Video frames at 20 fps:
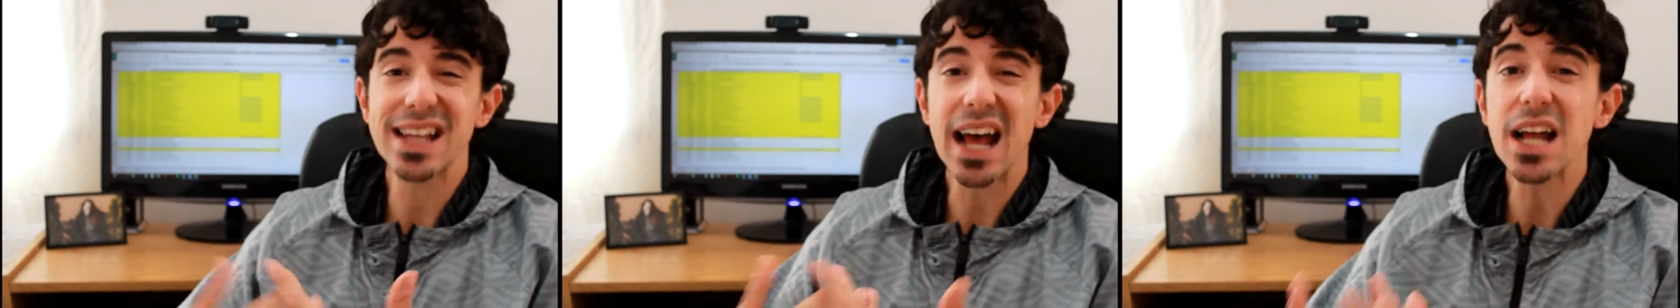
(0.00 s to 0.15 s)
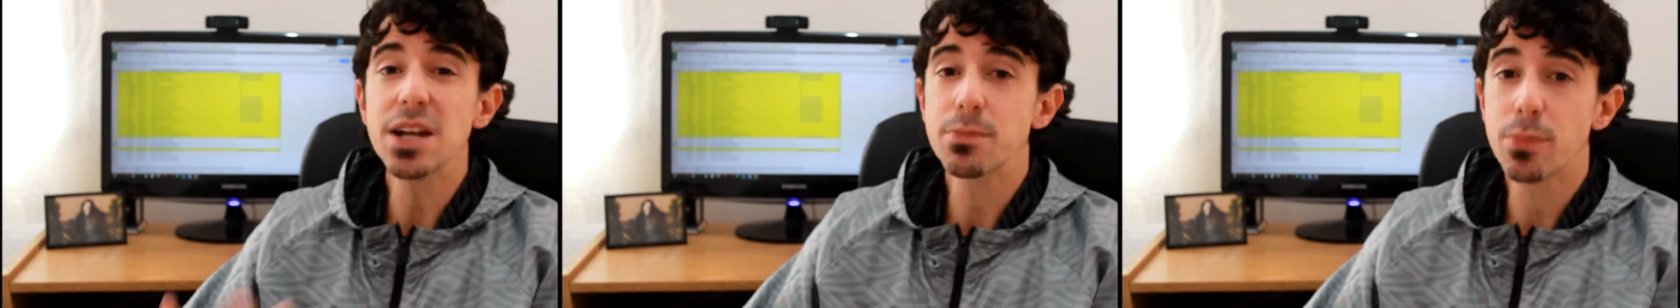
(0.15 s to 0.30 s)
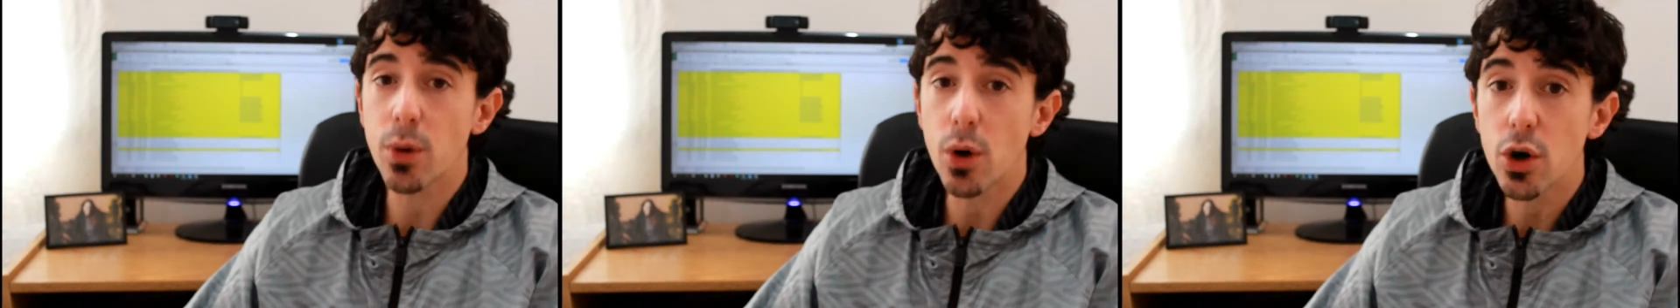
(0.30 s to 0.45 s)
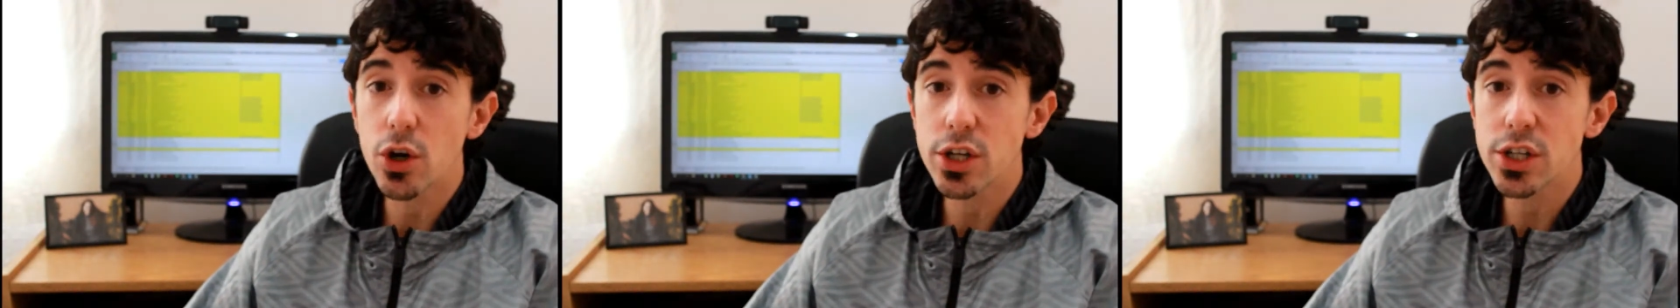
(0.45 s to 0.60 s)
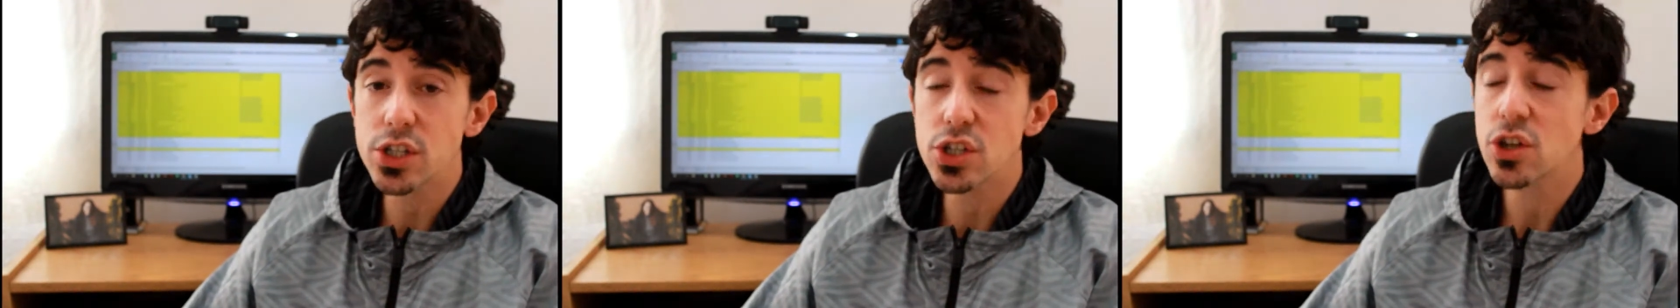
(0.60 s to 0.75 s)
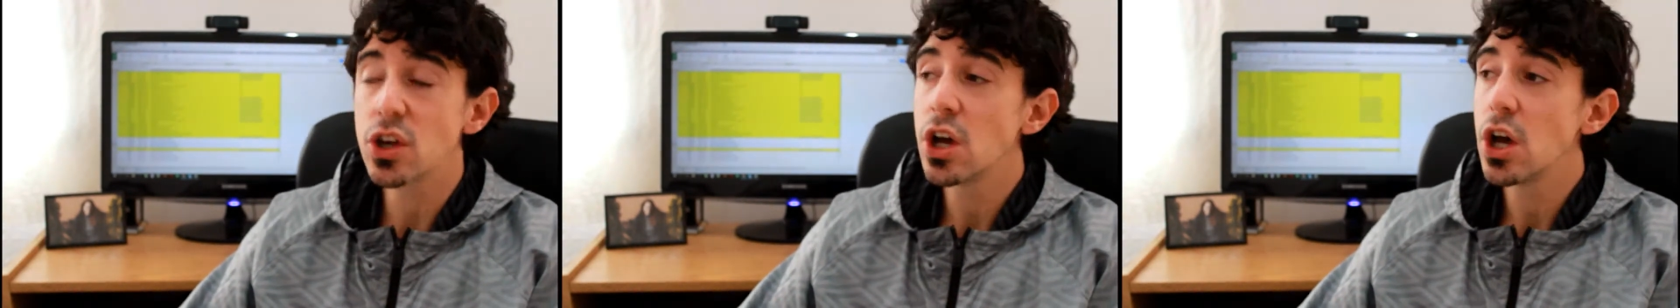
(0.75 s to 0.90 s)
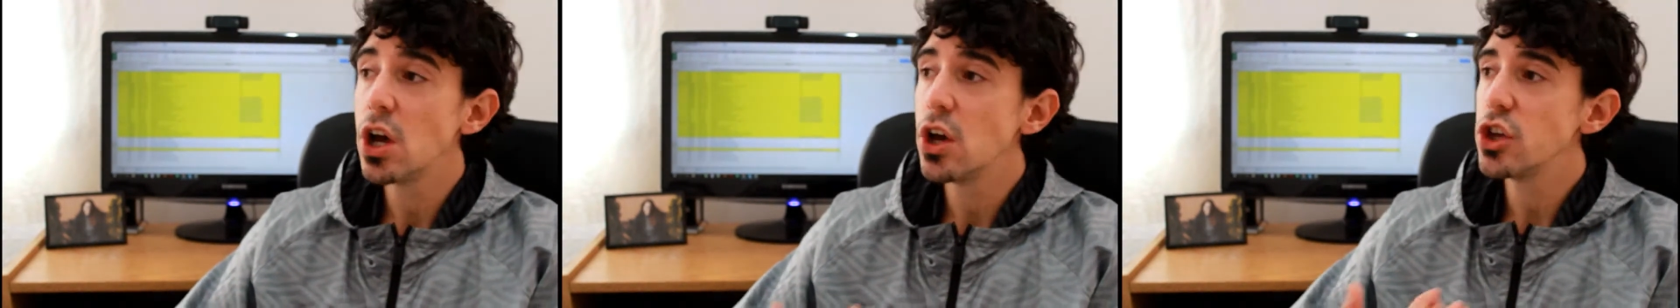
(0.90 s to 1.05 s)
that point
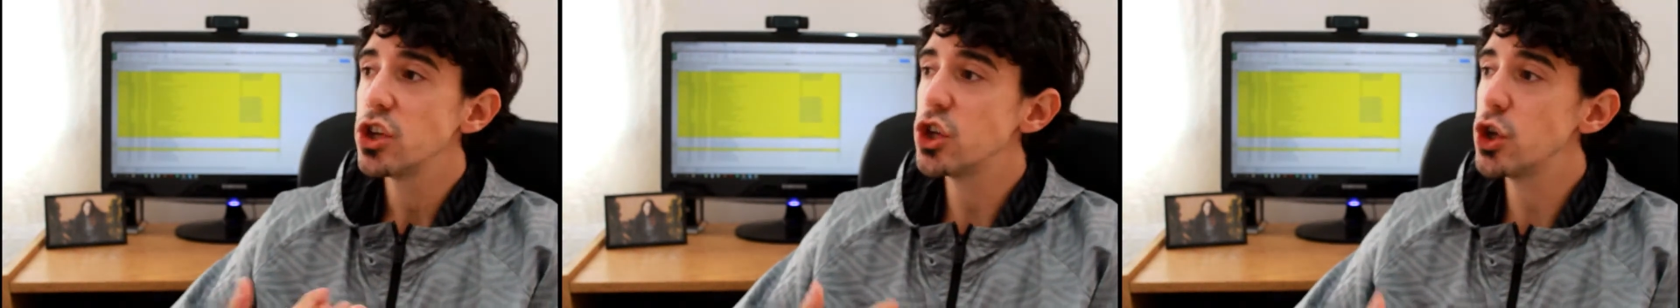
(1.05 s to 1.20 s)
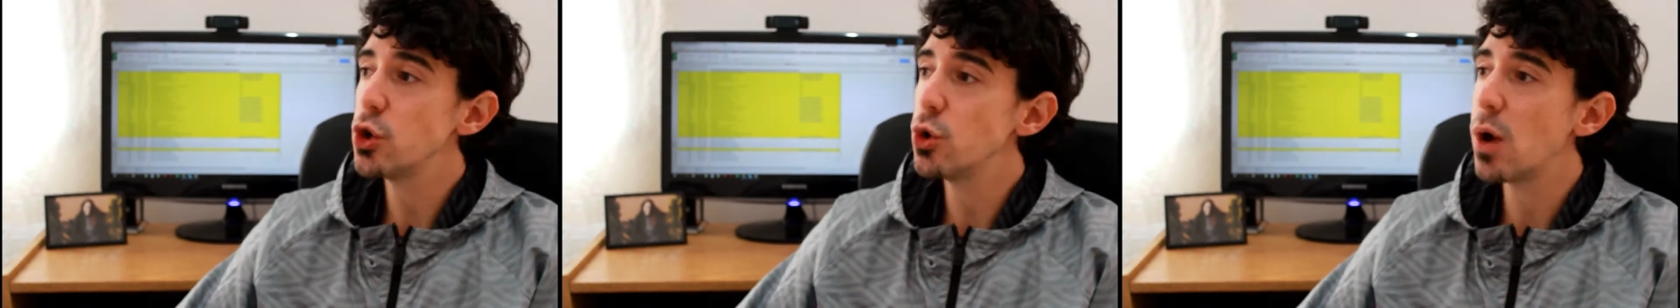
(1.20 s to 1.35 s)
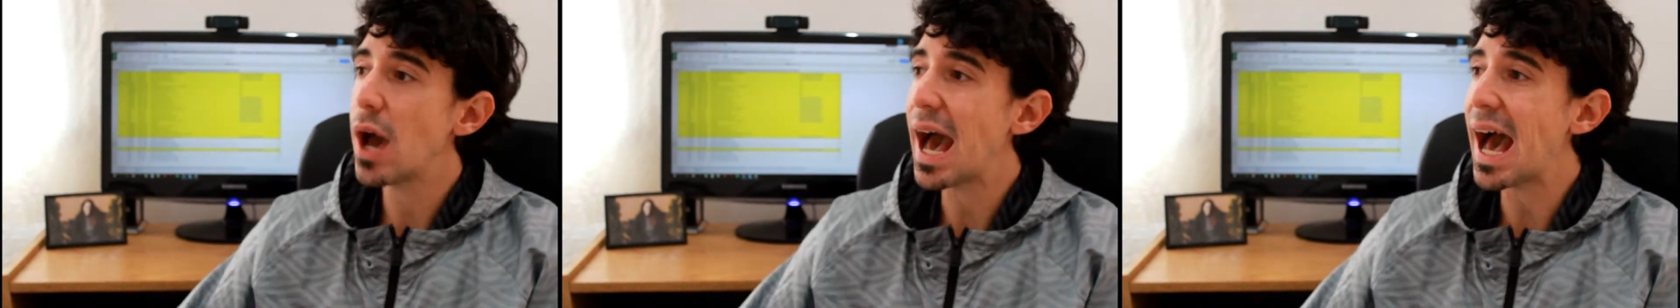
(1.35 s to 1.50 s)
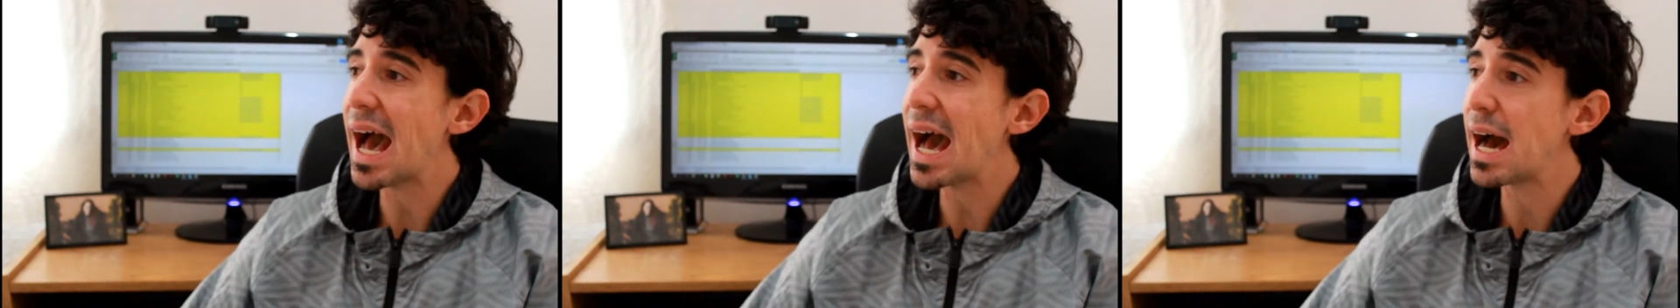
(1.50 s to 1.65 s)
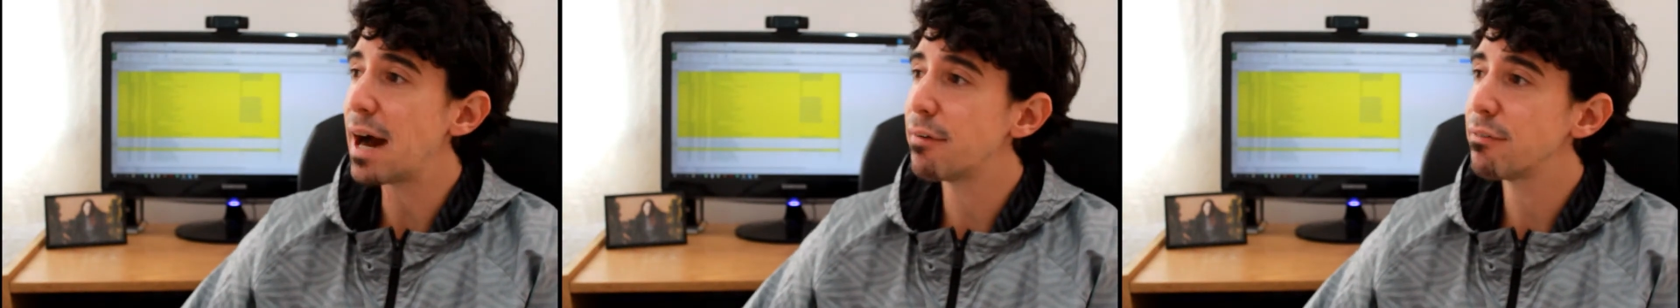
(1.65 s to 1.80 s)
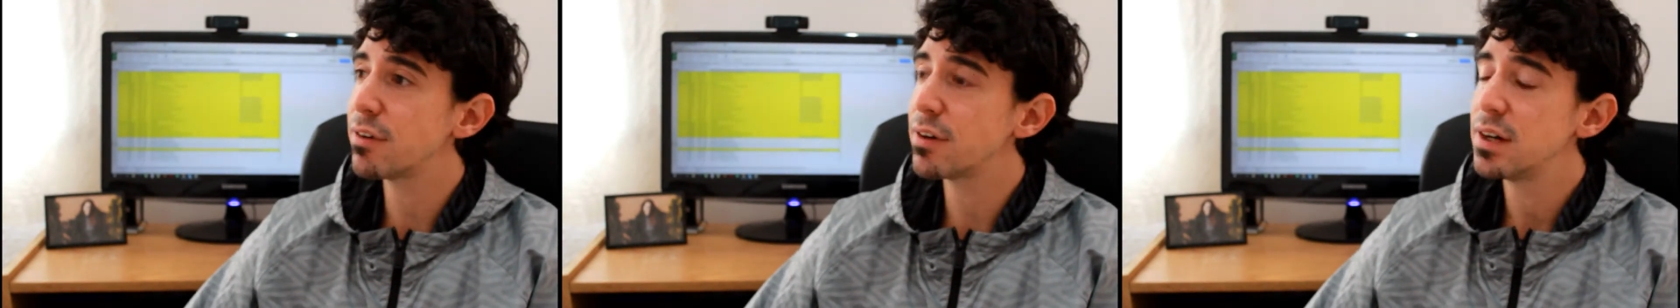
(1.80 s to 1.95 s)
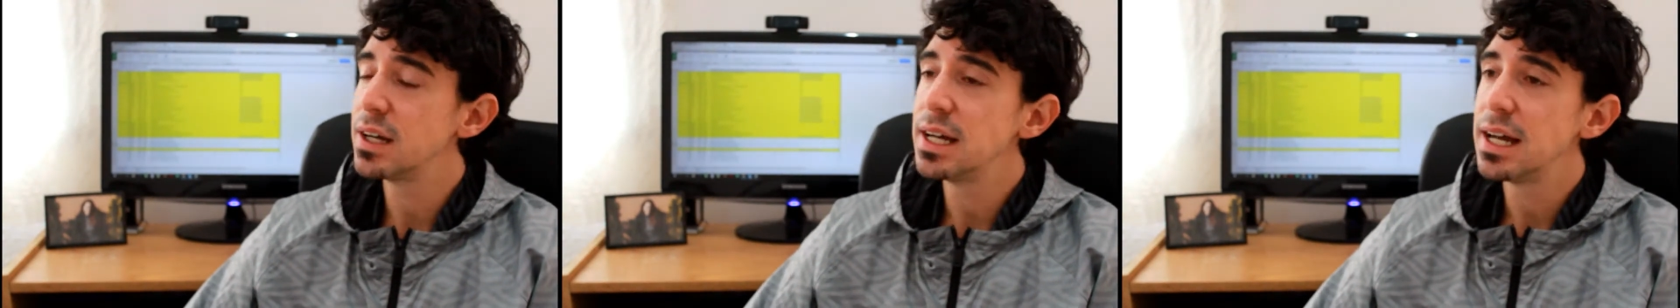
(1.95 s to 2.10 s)
you
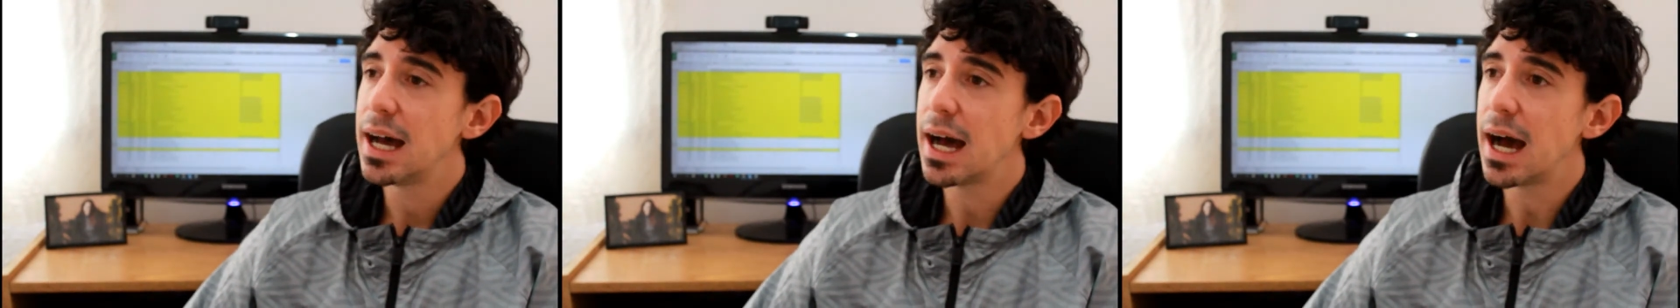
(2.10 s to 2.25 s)
have